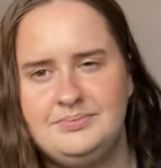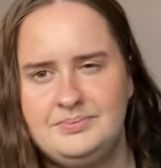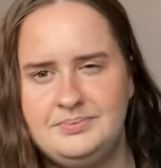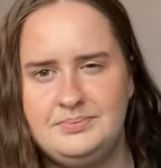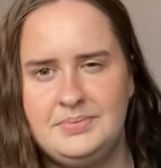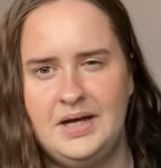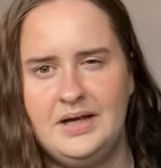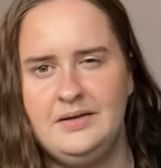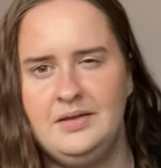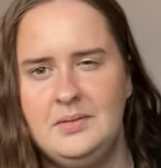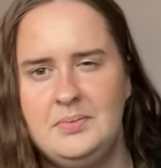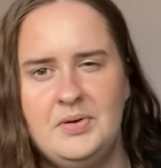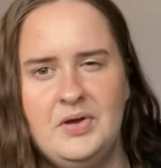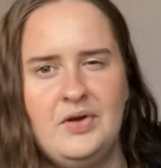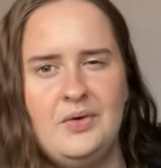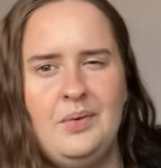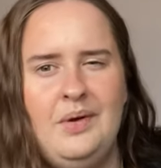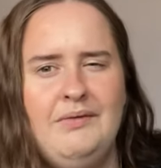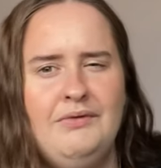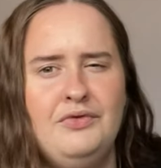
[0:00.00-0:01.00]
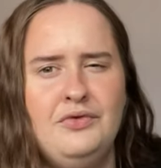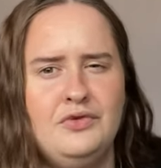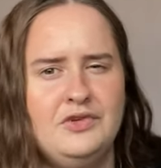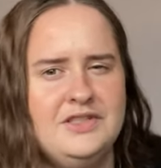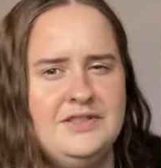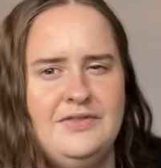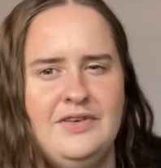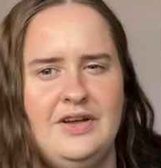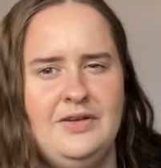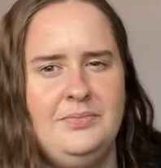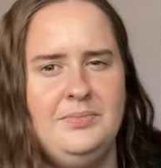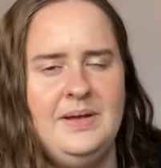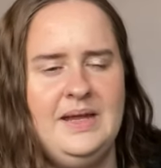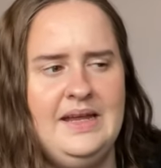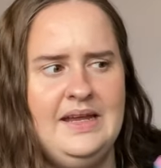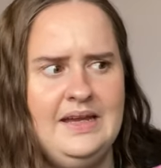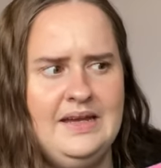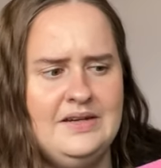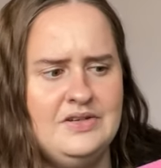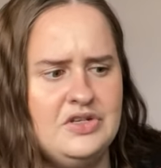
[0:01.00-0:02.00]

buying the book when 45p in